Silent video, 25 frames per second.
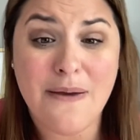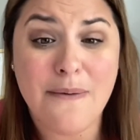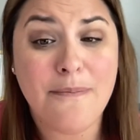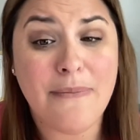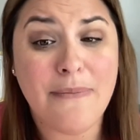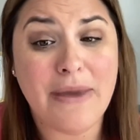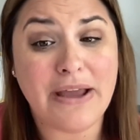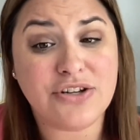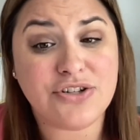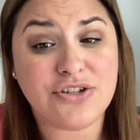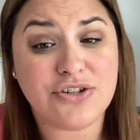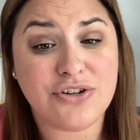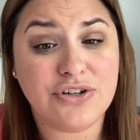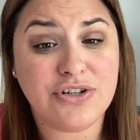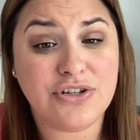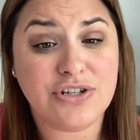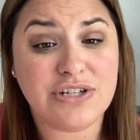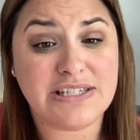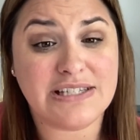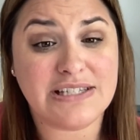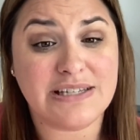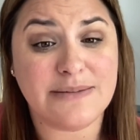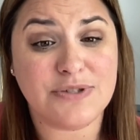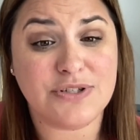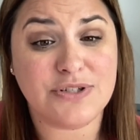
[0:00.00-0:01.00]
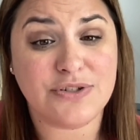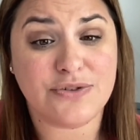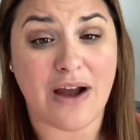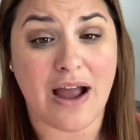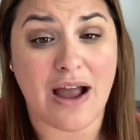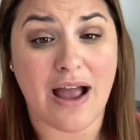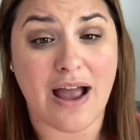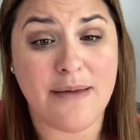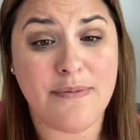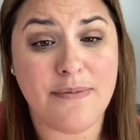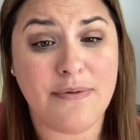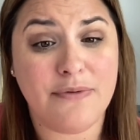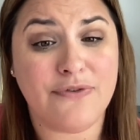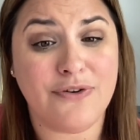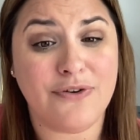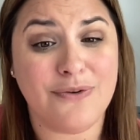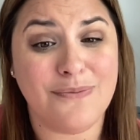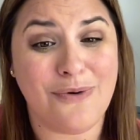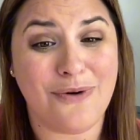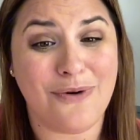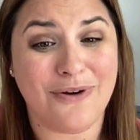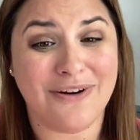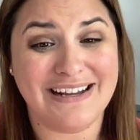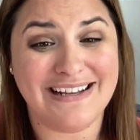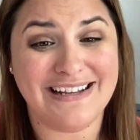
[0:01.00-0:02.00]
Make sure to subscribe for
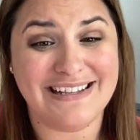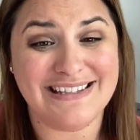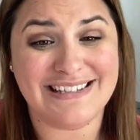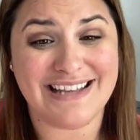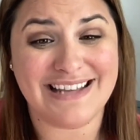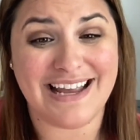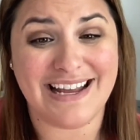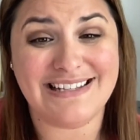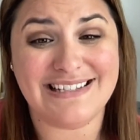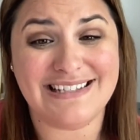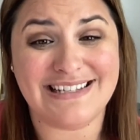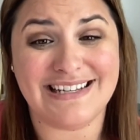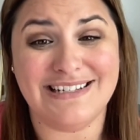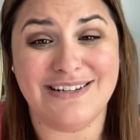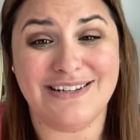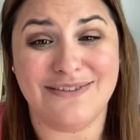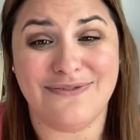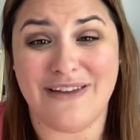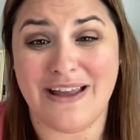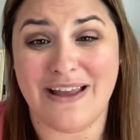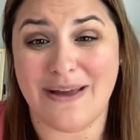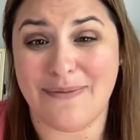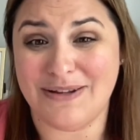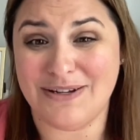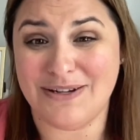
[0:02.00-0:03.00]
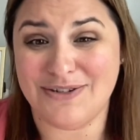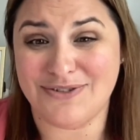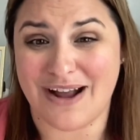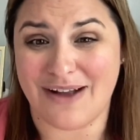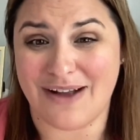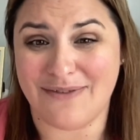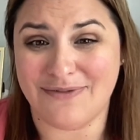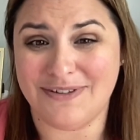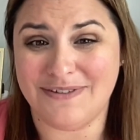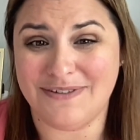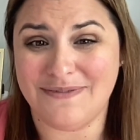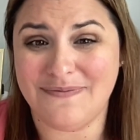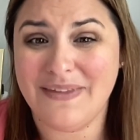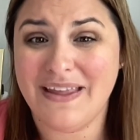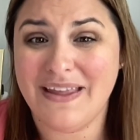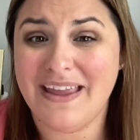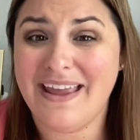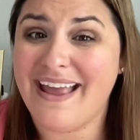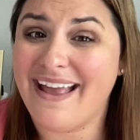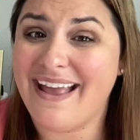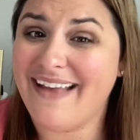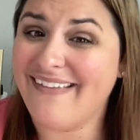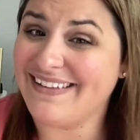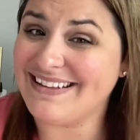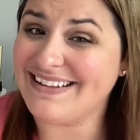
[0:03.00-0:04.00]
more insights into family travel,
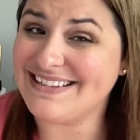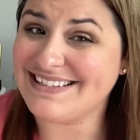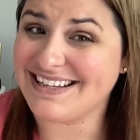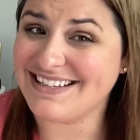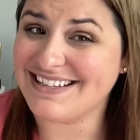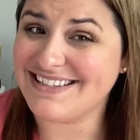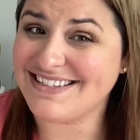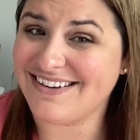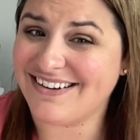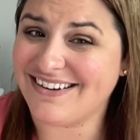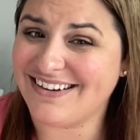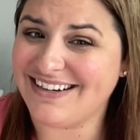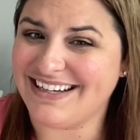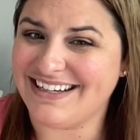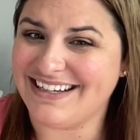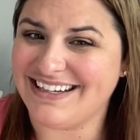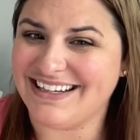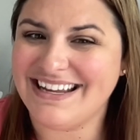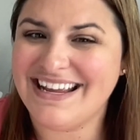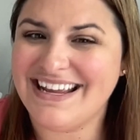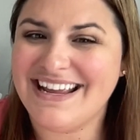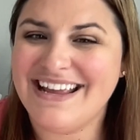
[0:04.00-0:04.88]
and let's get started.